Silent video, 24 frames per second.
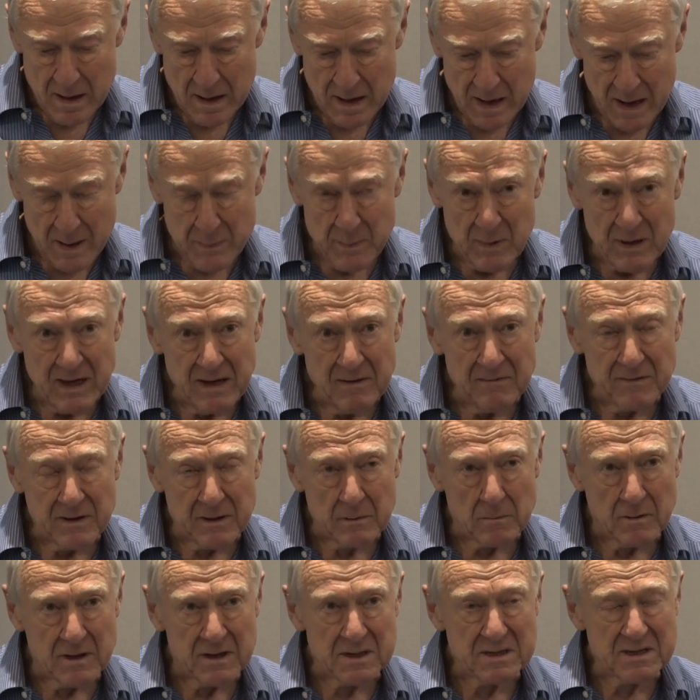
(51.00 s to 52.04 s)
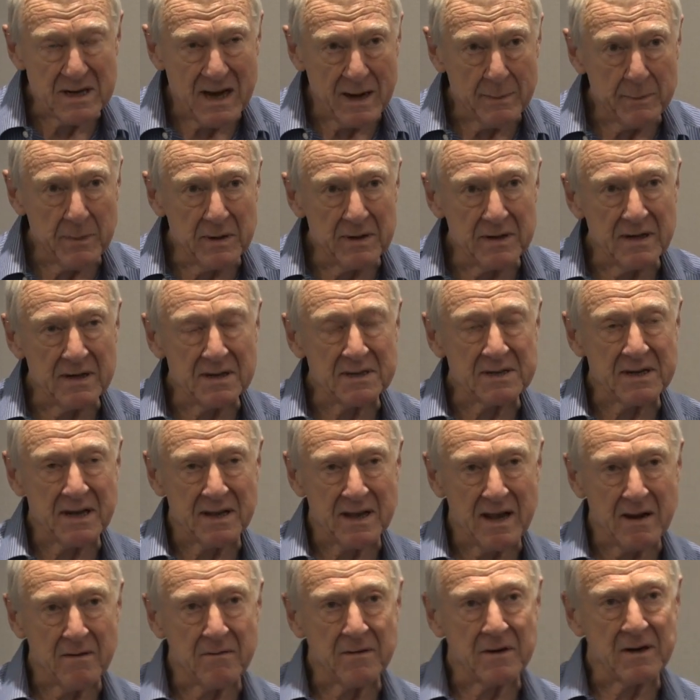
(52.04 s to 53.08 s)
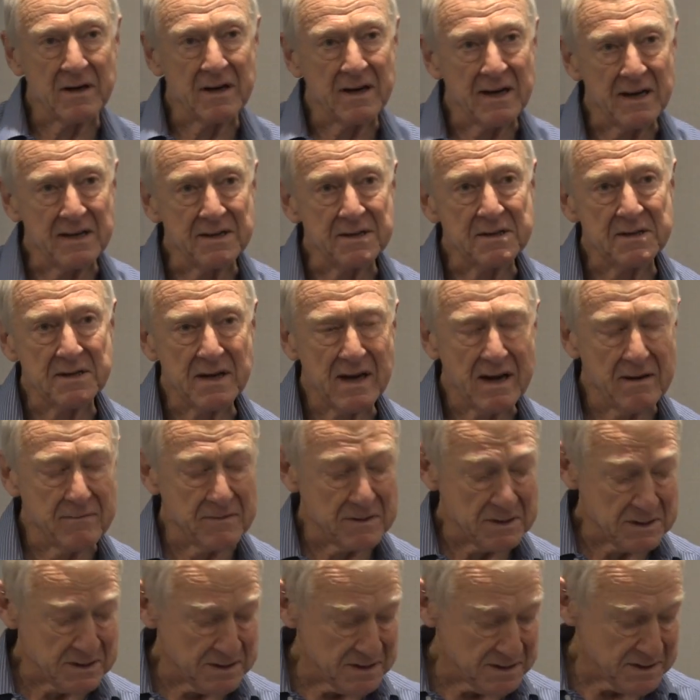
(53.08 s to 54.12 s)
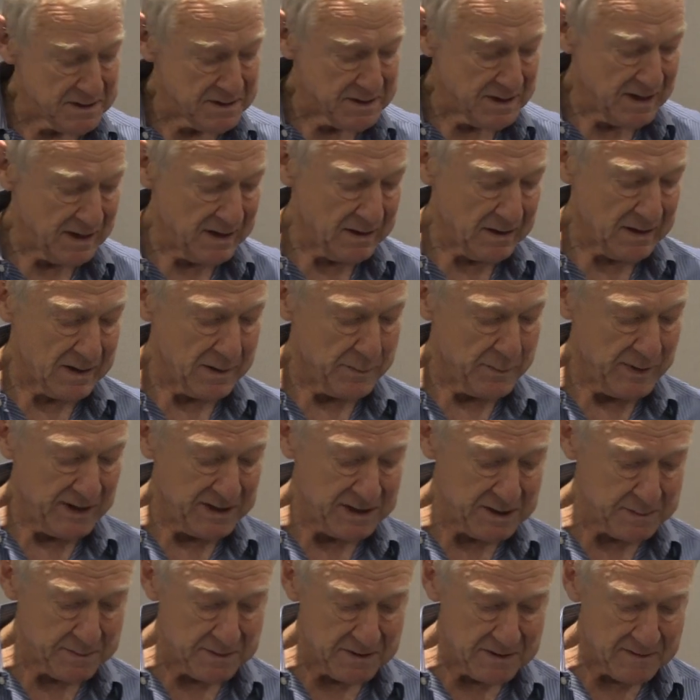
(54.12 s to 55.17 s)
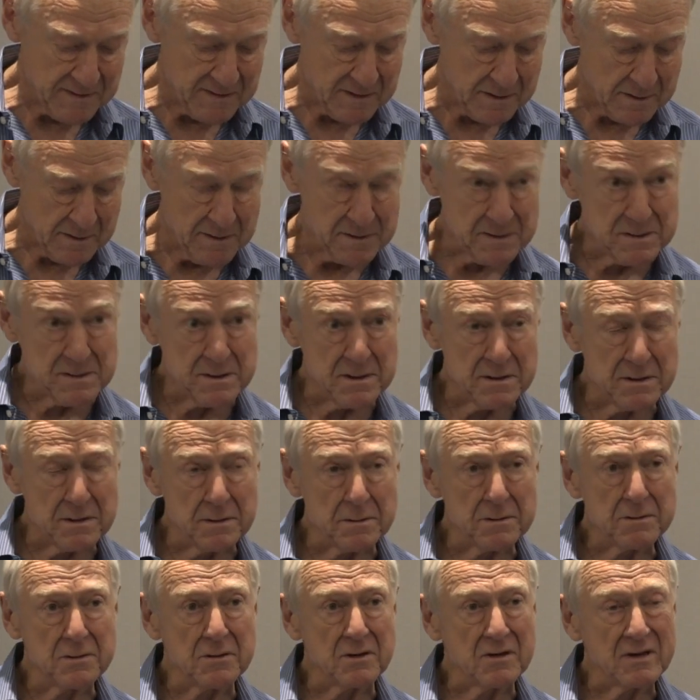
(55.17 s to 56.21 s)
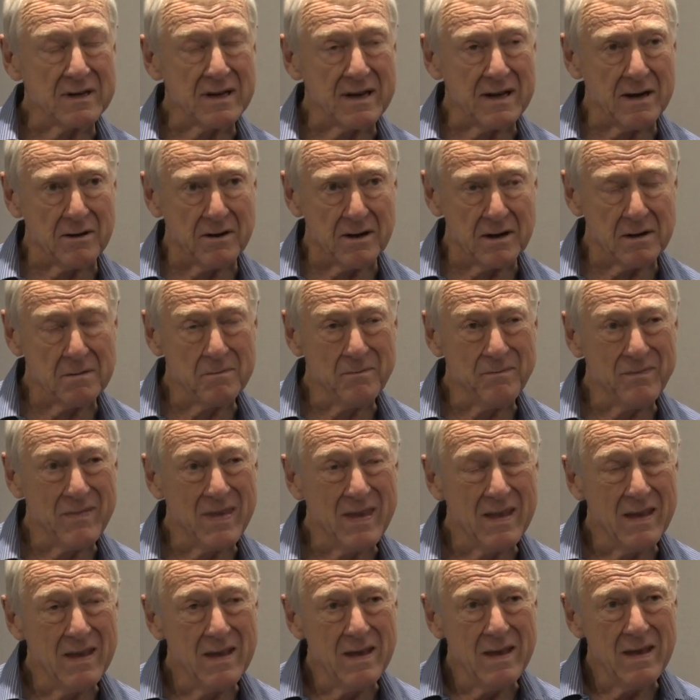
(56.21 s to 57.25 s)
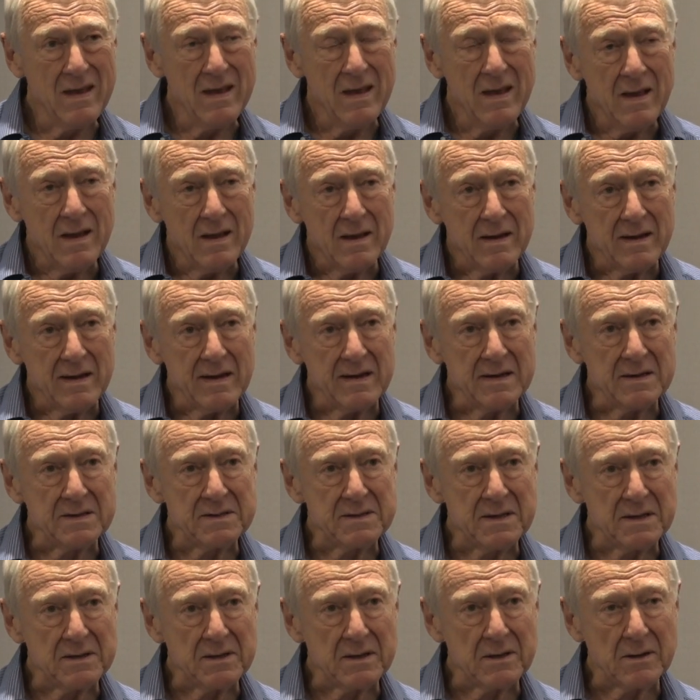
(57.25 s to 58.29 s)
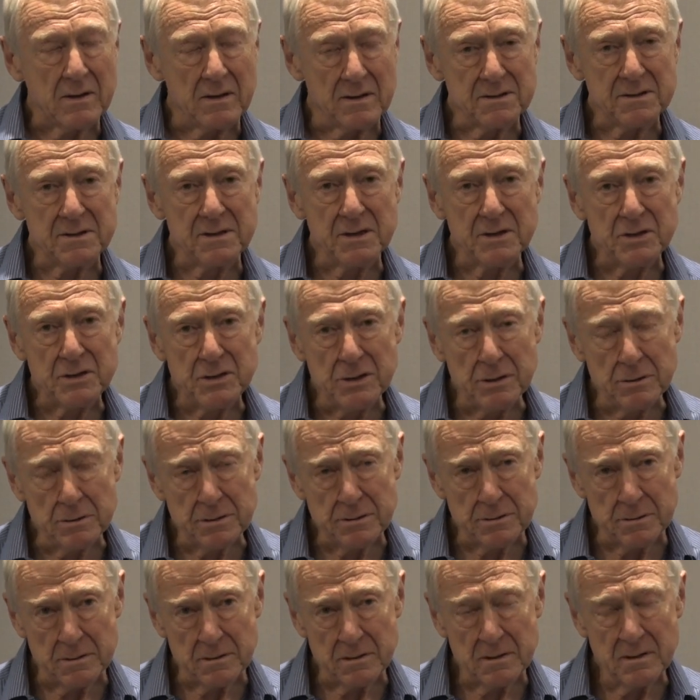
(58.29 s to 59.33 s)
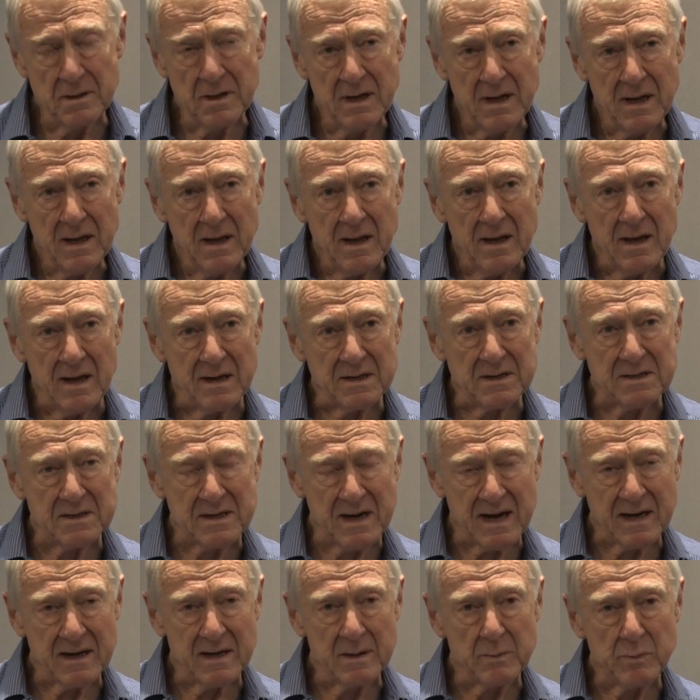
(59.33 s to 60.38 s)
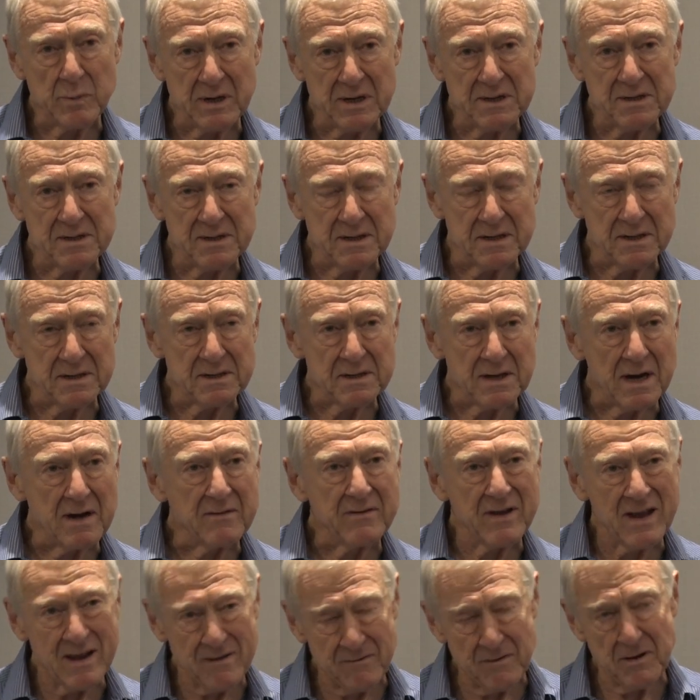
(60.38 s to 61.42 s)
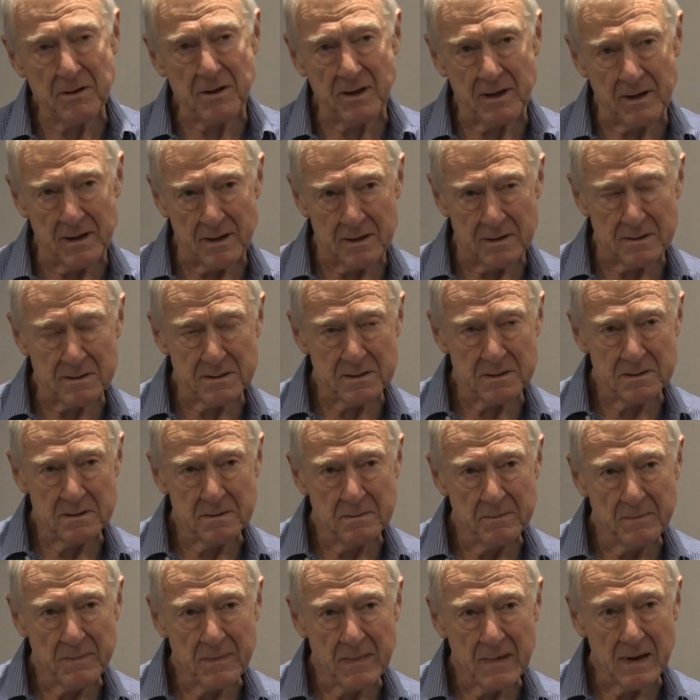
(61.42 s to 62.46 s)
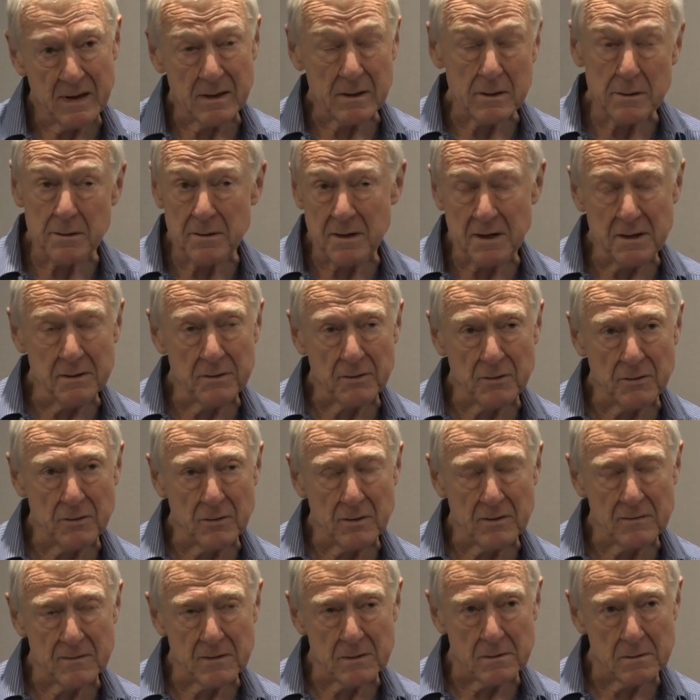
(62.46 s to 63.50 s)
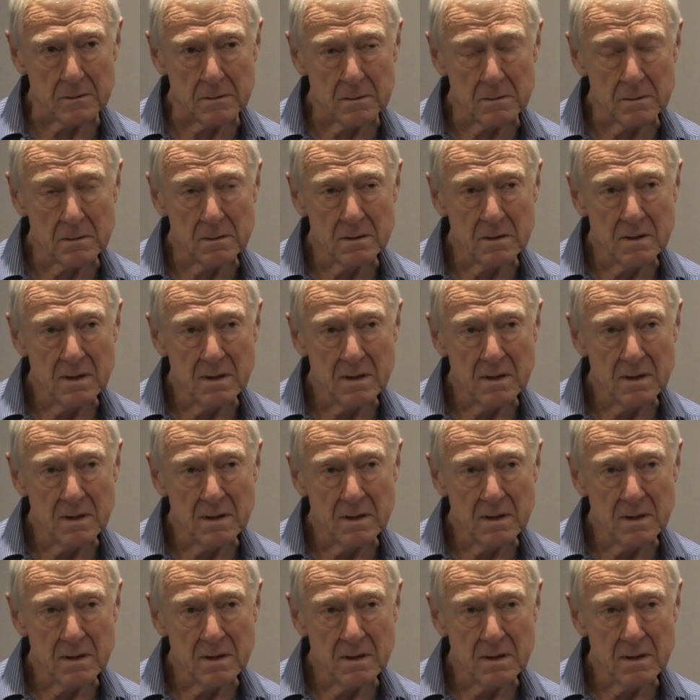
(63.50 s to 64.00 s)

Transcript: I believe that what has happened in South Africa ever since the commencement of the constitutional era is that the Constitution has taken precedence over everything else, including the rule of law,